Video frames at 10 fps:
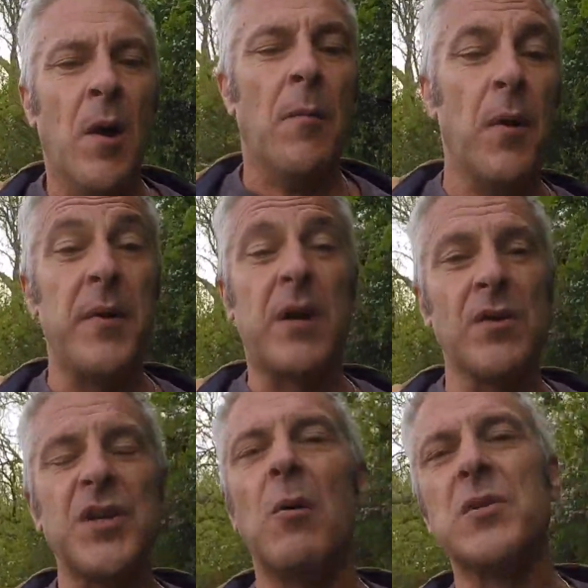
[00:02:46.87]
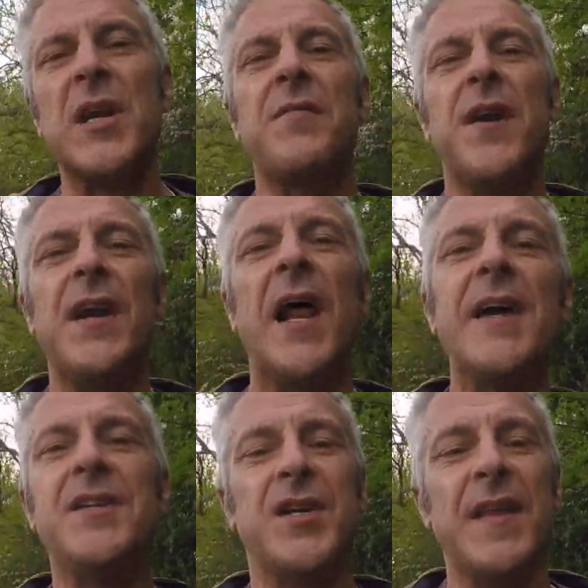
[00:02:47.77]
But because I was living in
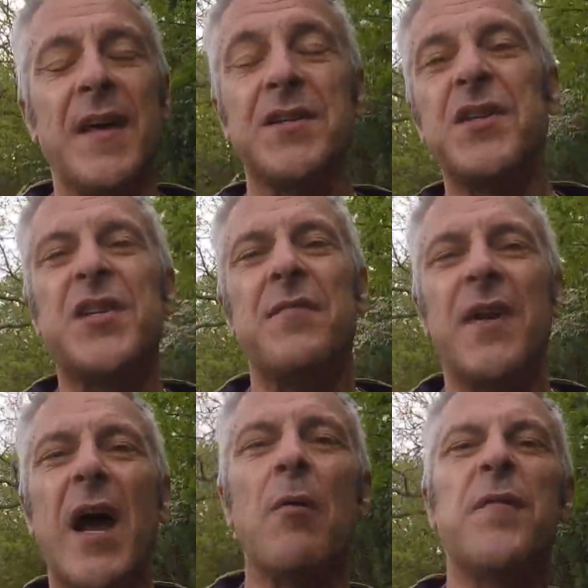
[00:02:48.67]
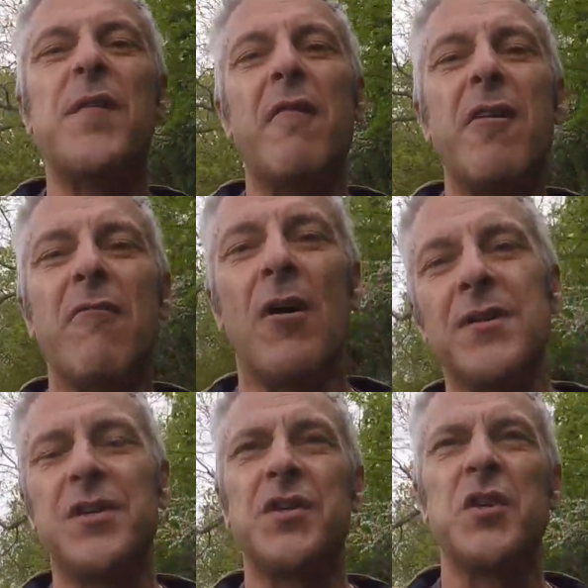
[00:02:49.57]
Leyte, that's a 7-hour ferry ride
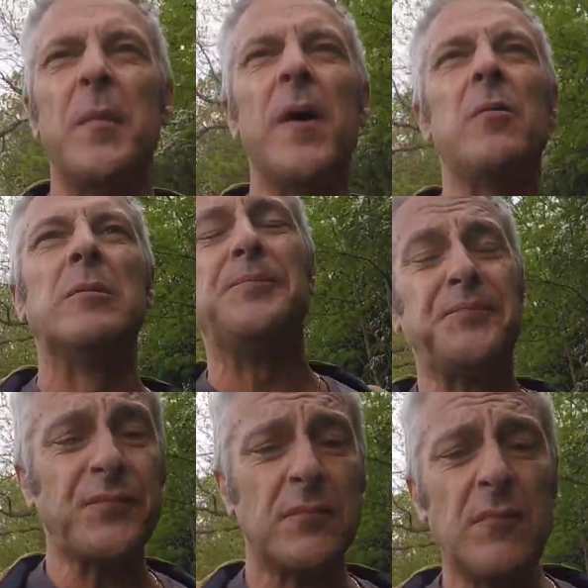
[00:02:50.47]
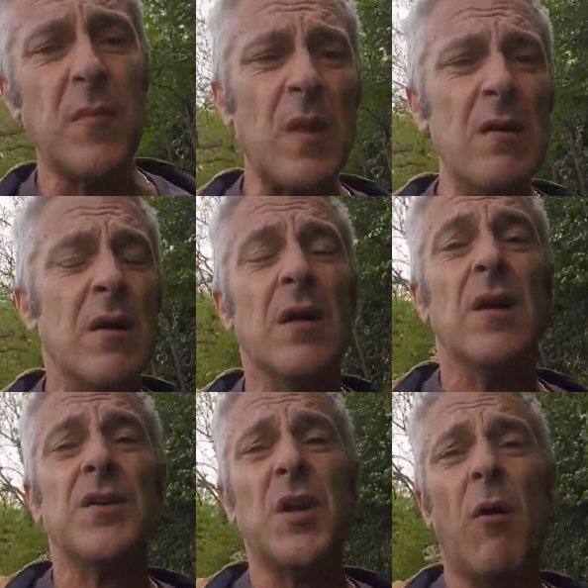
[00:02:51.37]
to Cebu.
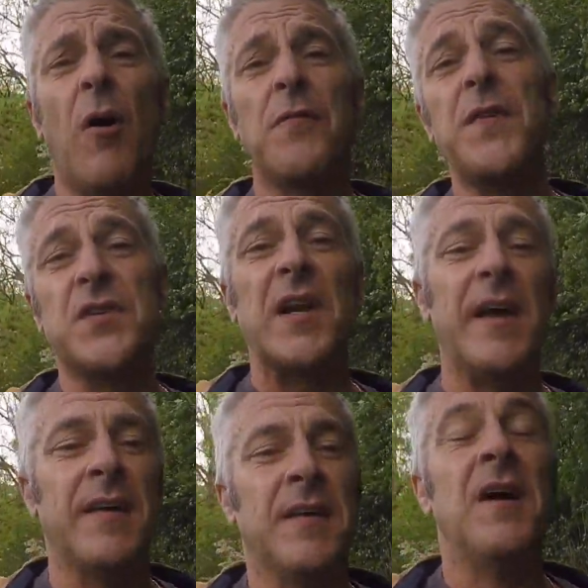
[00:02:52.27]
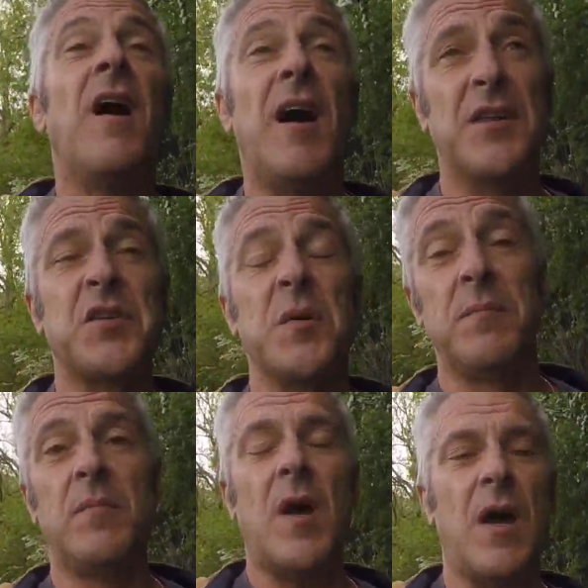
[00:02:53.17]
So obviously I had
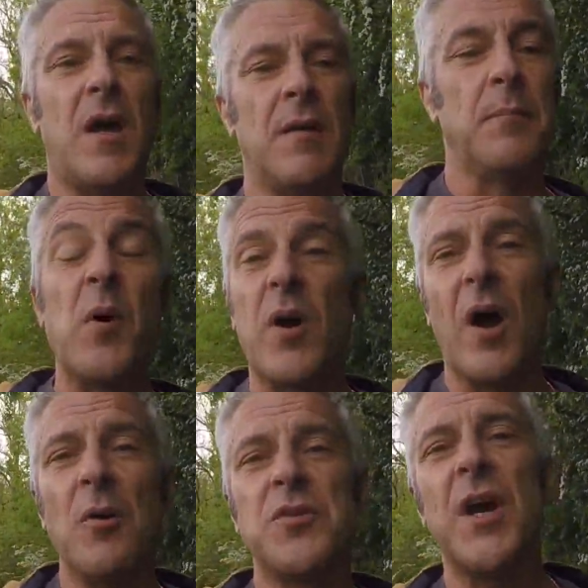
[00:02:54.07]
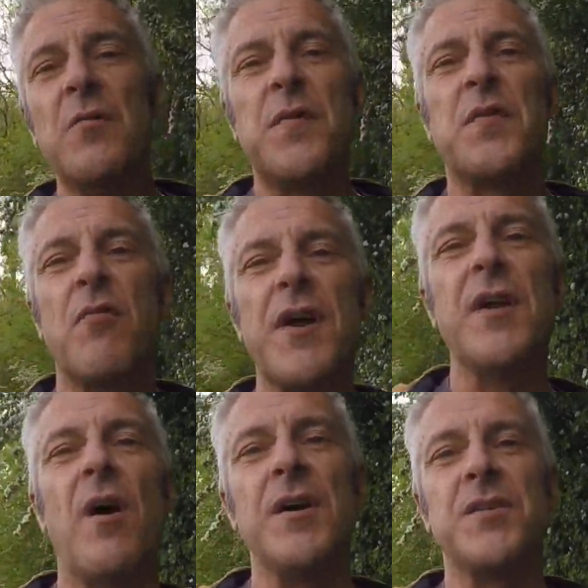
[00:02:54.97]
to book a hotel for 3
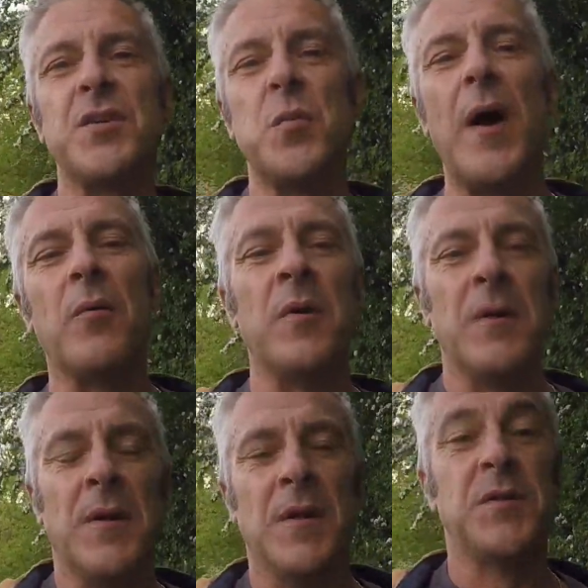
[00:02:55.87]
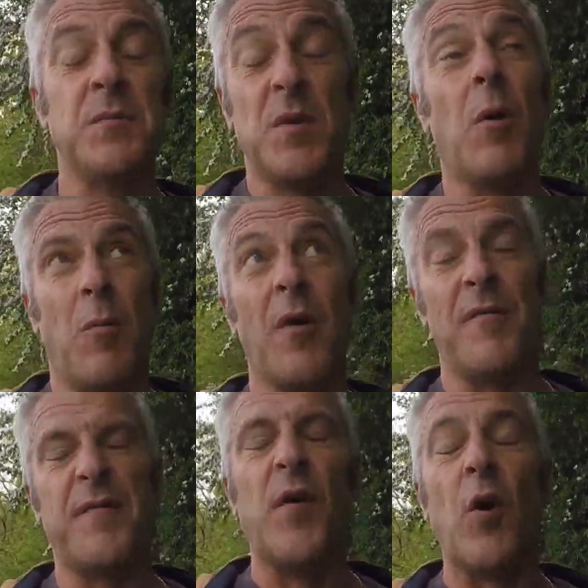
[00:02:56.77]
nights as well, or well,
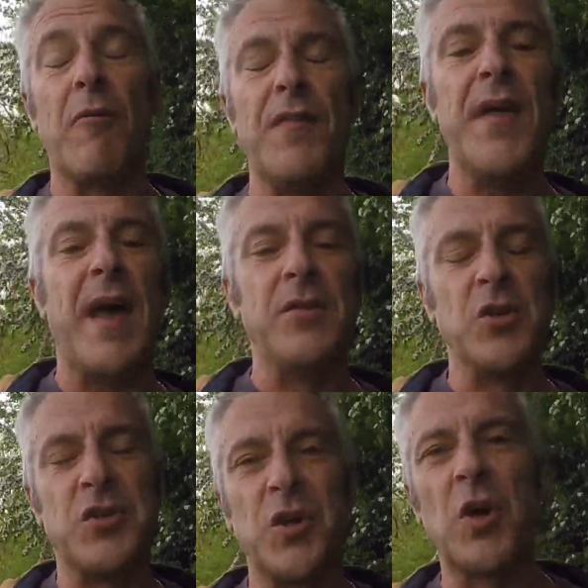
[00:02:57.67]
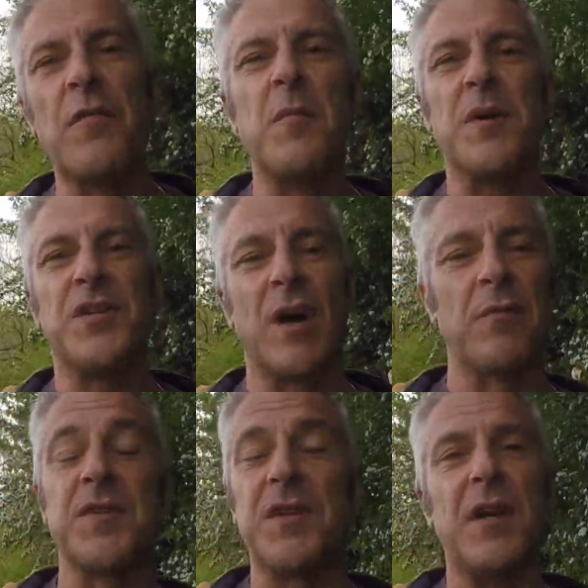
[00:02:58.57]
4 in the end, just to cover myself
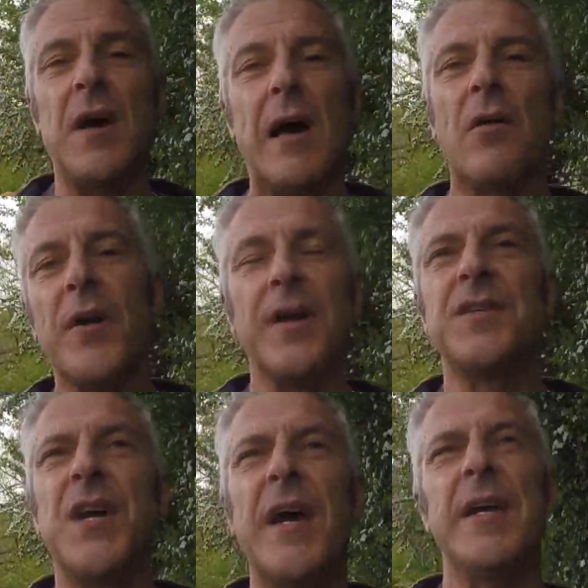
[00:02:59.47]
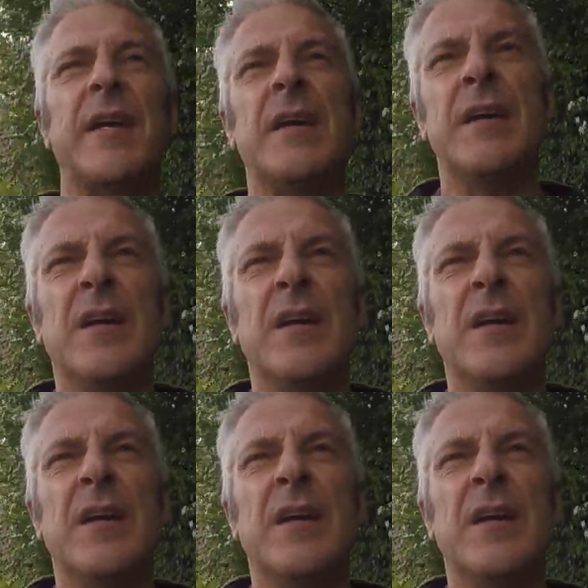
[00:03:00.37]
because I didn't know how long it'd take.